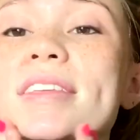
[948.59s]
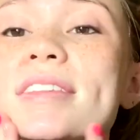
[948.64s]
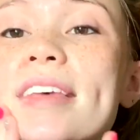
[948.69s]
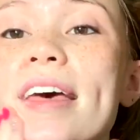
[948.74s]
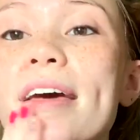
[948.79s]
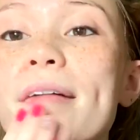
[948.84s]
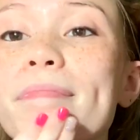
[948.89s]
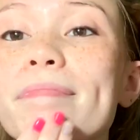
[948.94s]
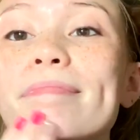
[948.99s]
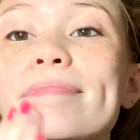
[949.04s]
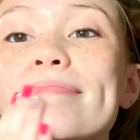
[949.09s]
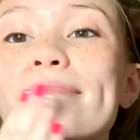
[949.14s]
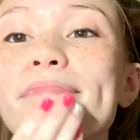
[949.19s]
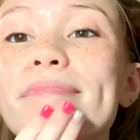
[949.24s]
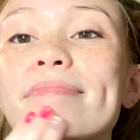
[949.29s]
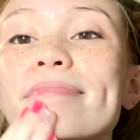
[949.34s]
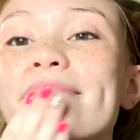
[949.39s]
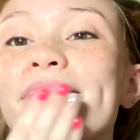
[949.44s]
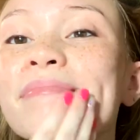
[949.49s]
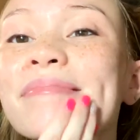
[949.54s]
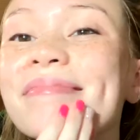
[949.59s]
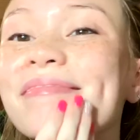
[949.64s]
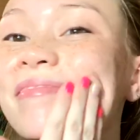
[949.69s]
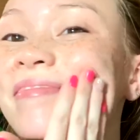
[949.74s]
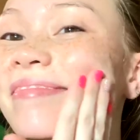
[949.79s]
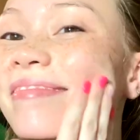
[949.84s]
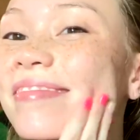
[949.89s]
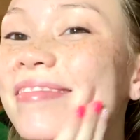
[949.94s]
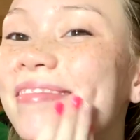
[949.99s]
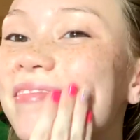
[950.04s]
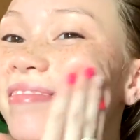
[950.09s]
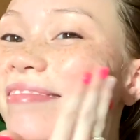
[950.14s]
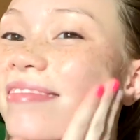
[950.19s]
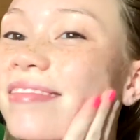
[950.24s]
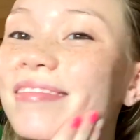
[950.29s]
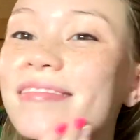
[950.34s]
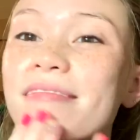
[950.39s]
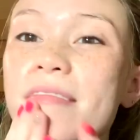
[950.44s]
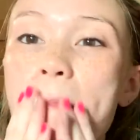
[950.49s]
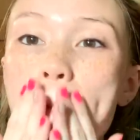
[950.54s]
this. Y'all don't know
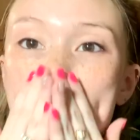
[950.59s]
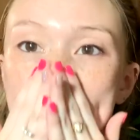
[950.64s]
people like